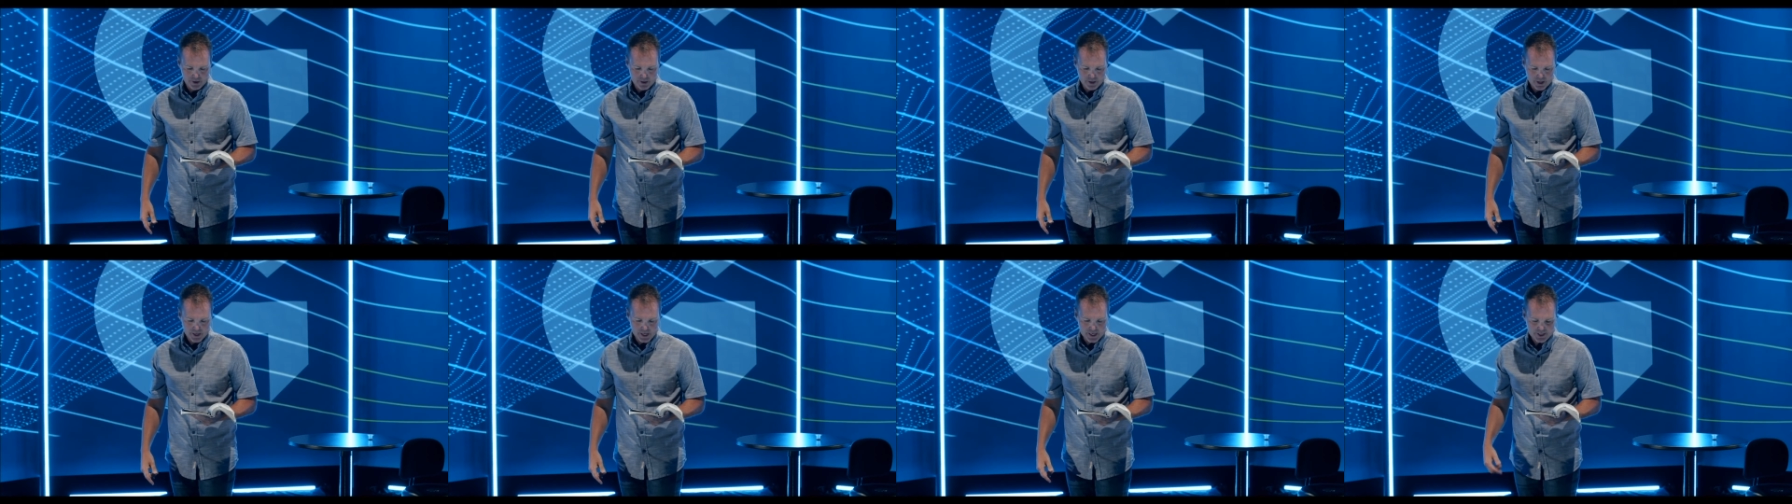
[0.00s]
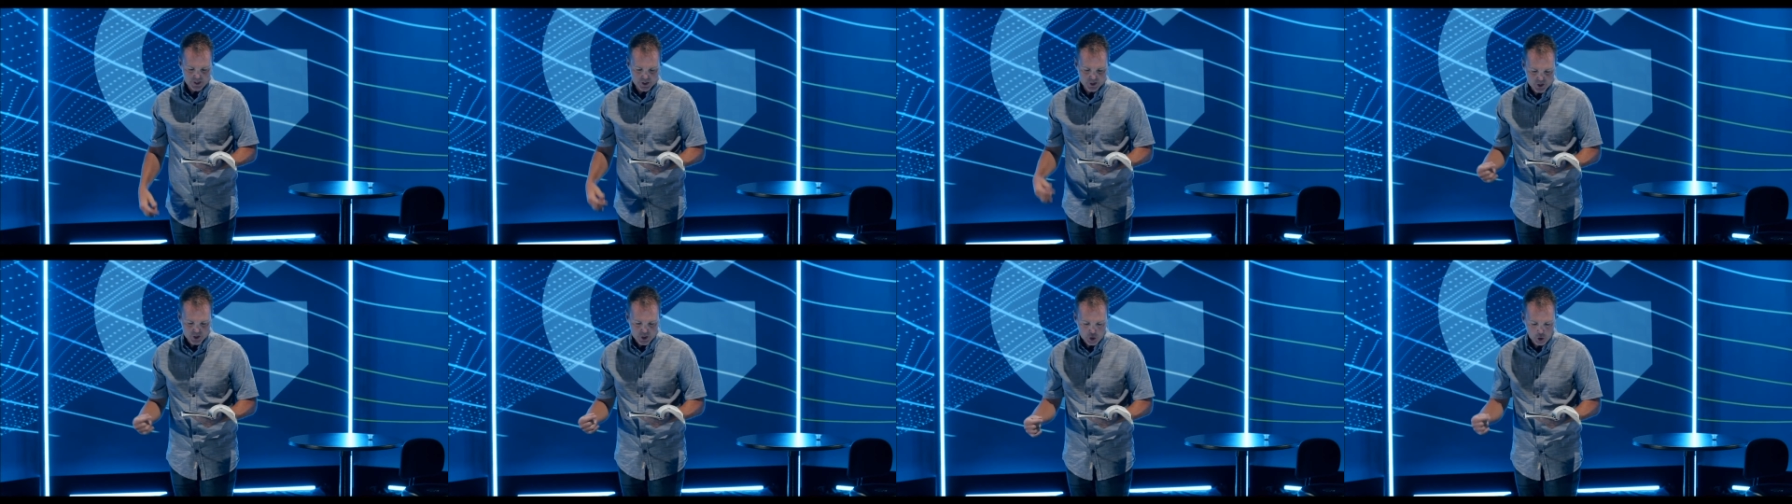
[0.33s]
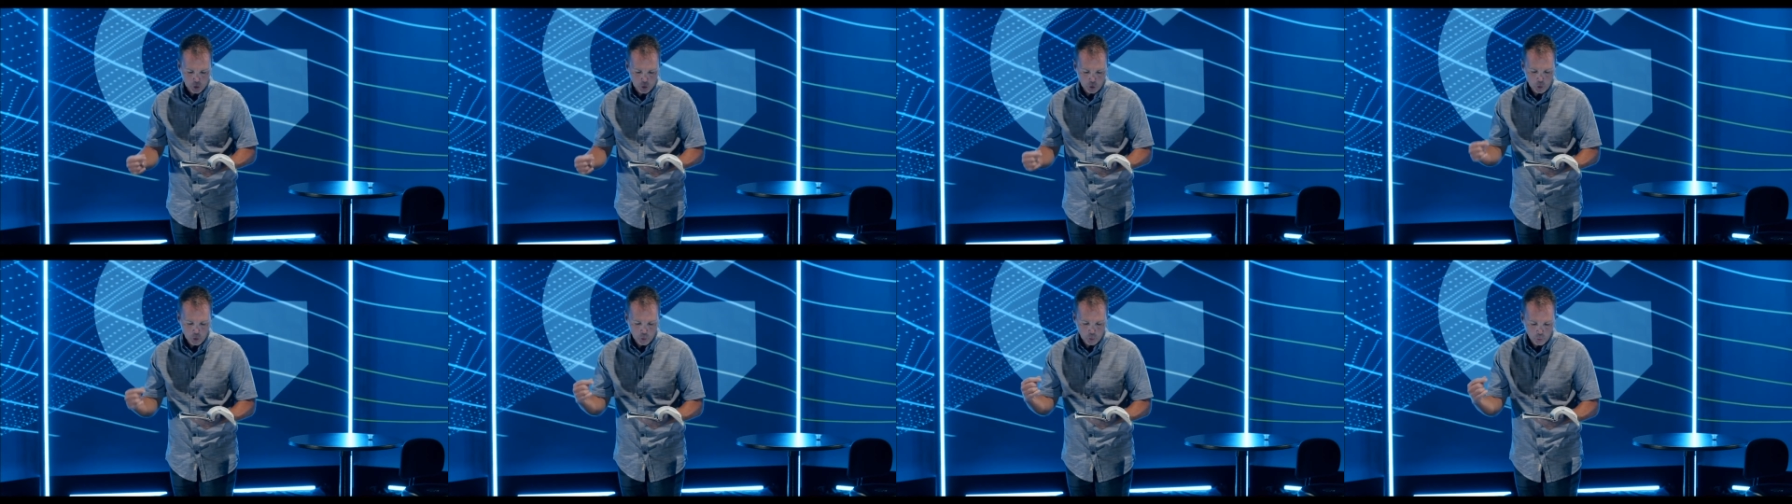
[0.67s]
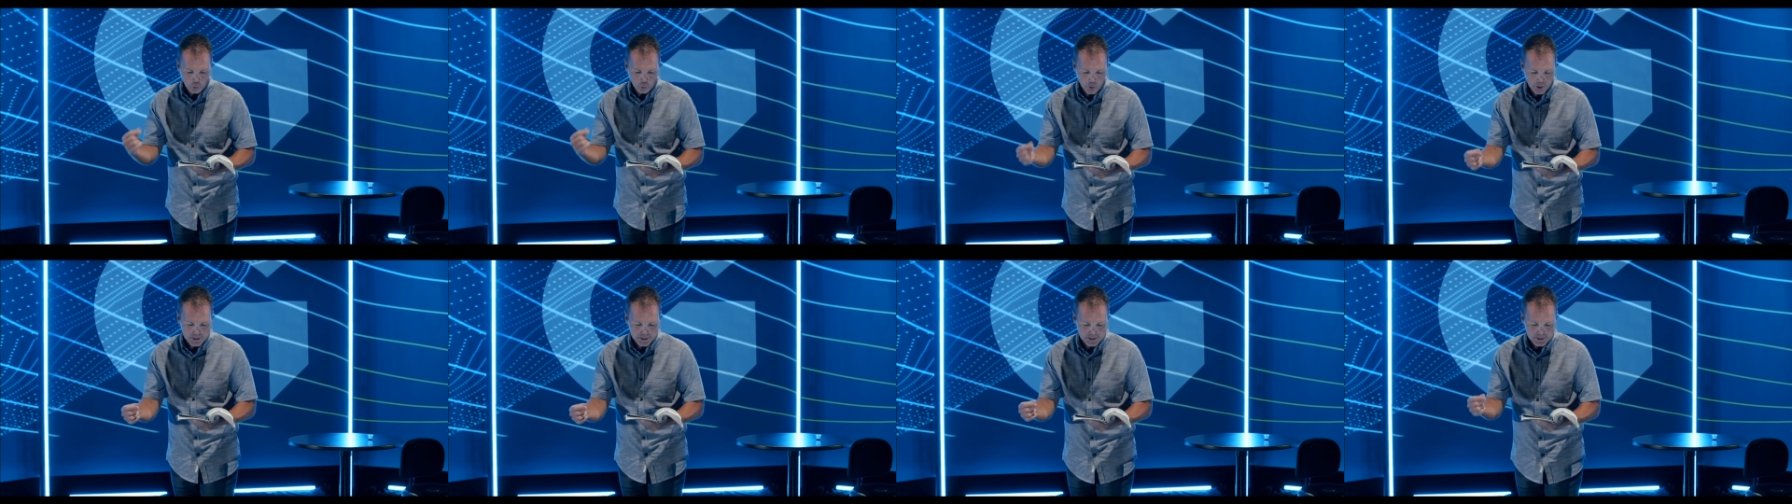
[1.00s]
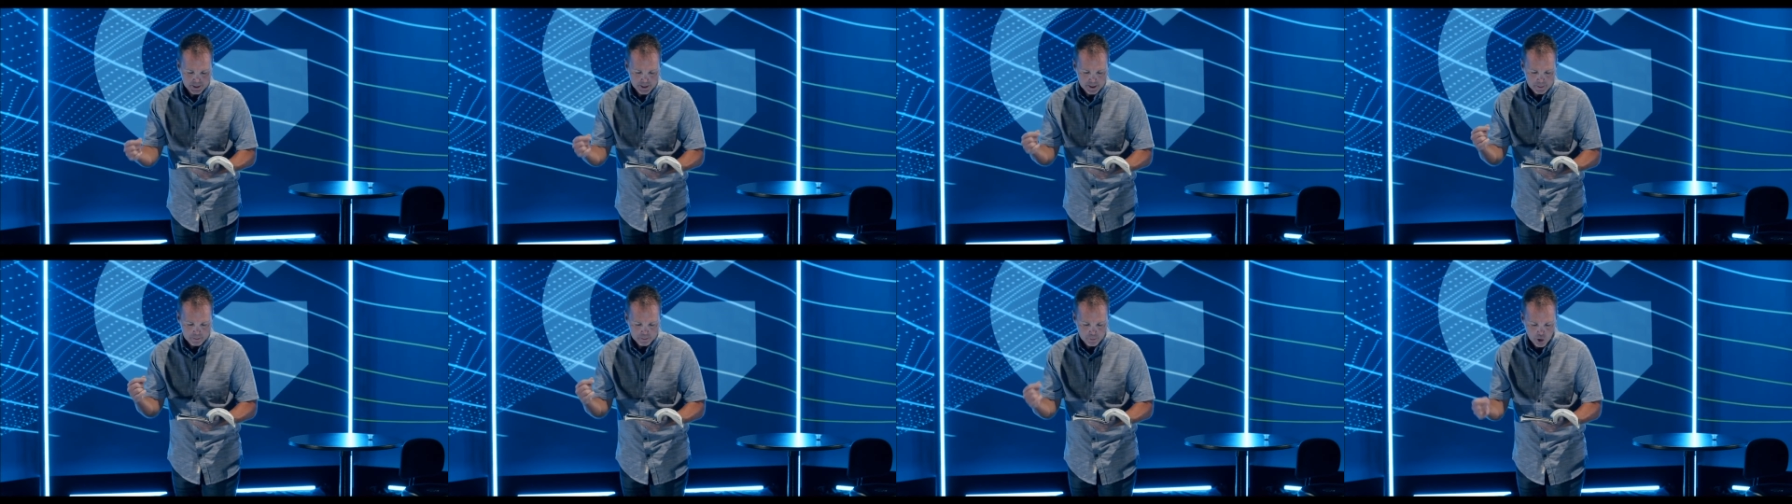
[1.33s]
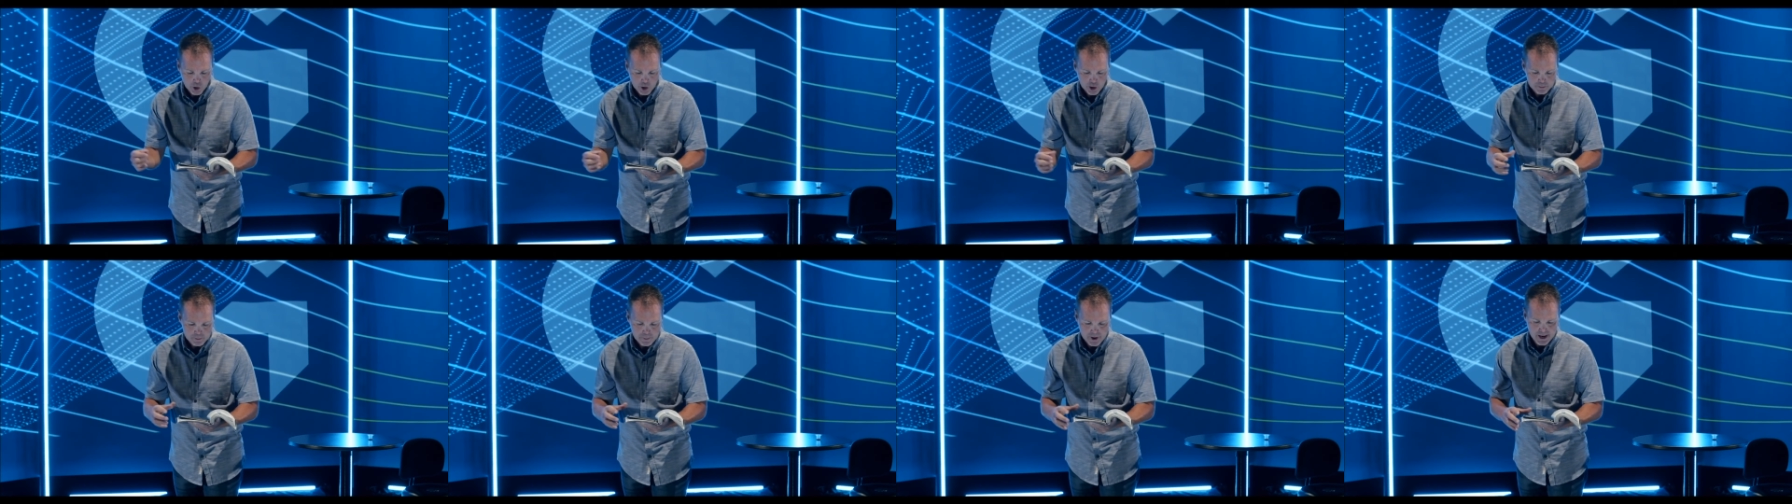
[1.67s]
He still wanted
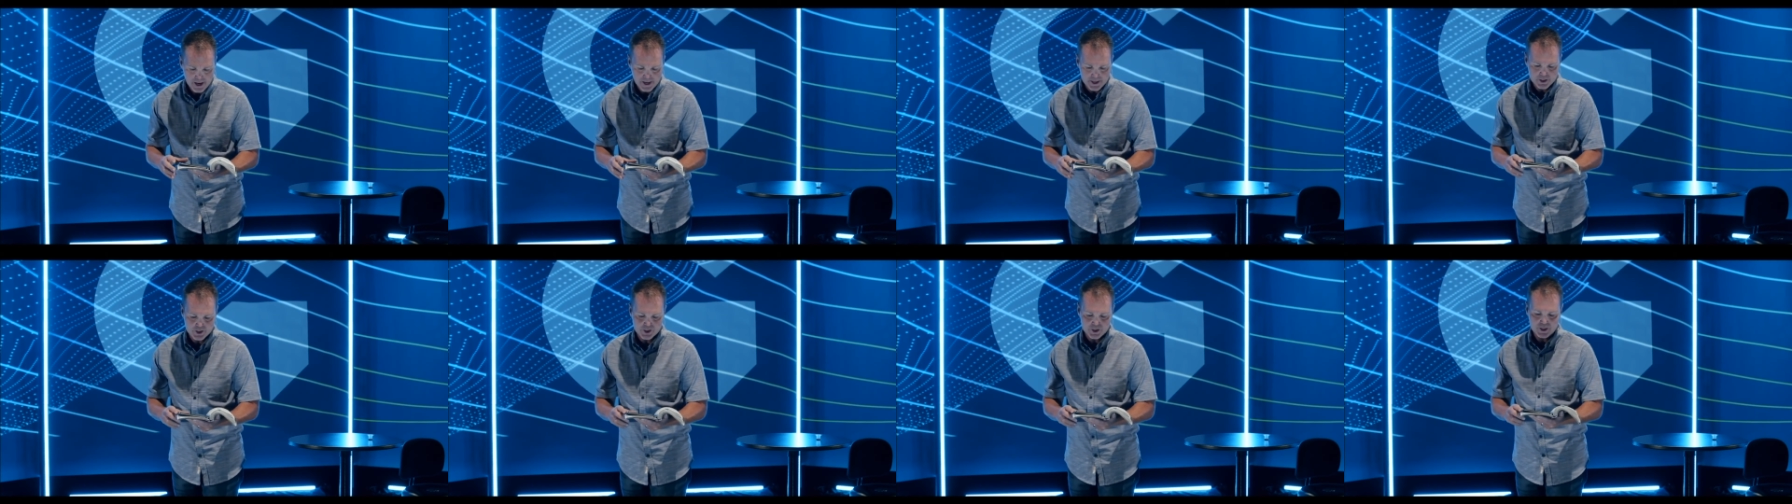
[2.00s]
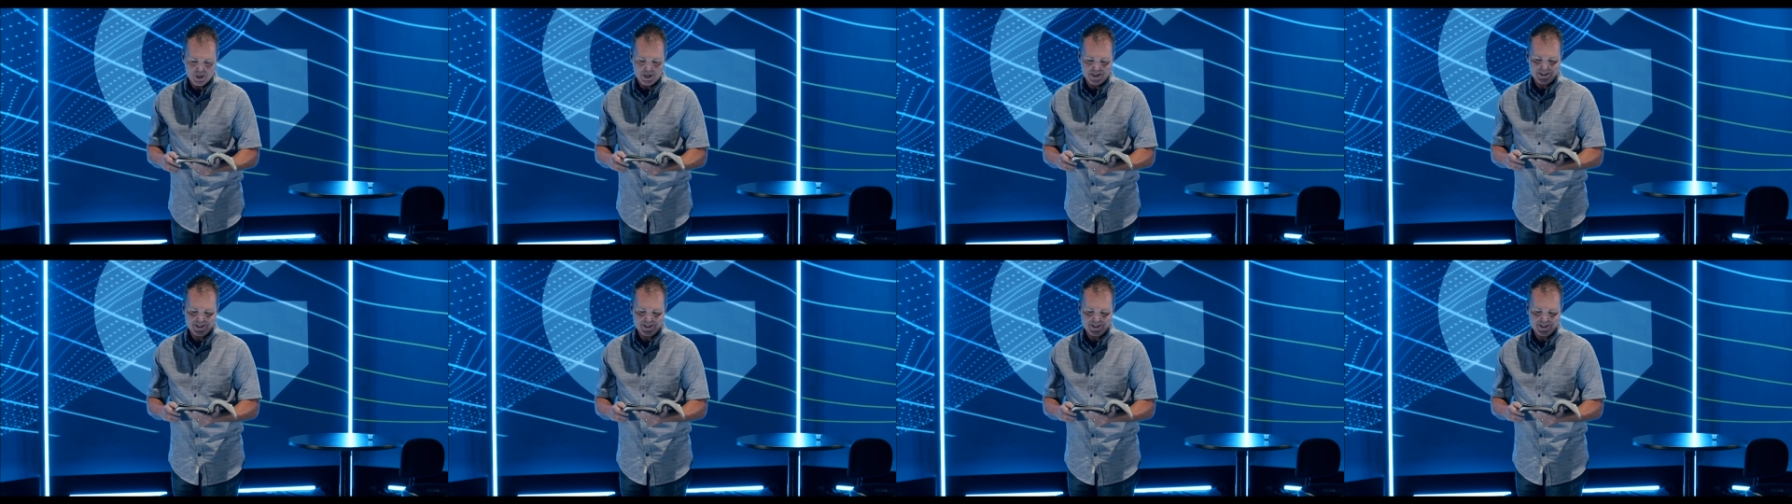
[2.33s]
Bartimaeus